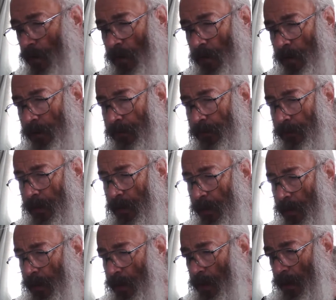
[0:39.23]
3
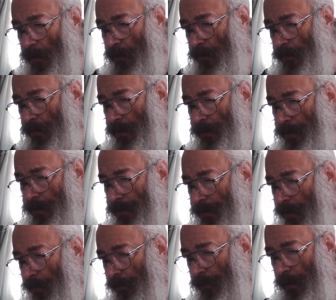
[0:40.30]
little ounces of
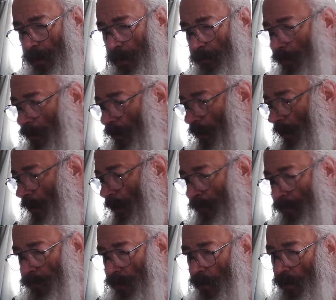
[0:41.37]
silver, I believe,
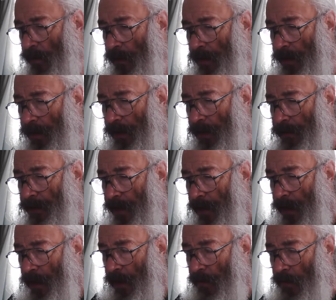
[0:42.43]
is all that is.
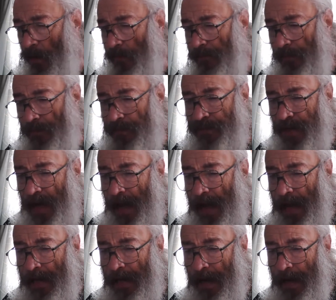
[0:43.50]
One from
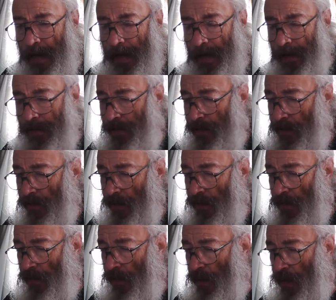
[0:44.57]
Stack-An,
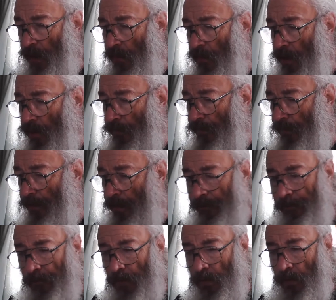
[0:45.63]
one from
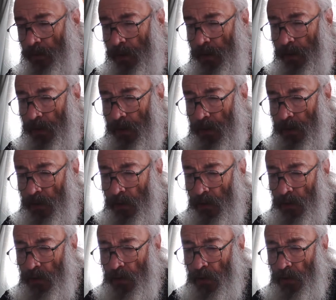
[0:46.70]
M4D,
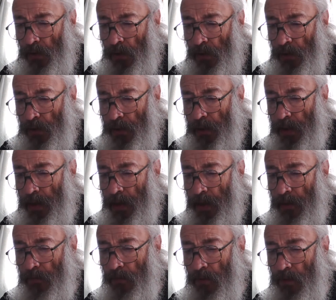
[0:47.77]

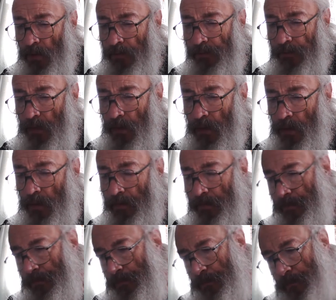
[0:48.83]
and one from,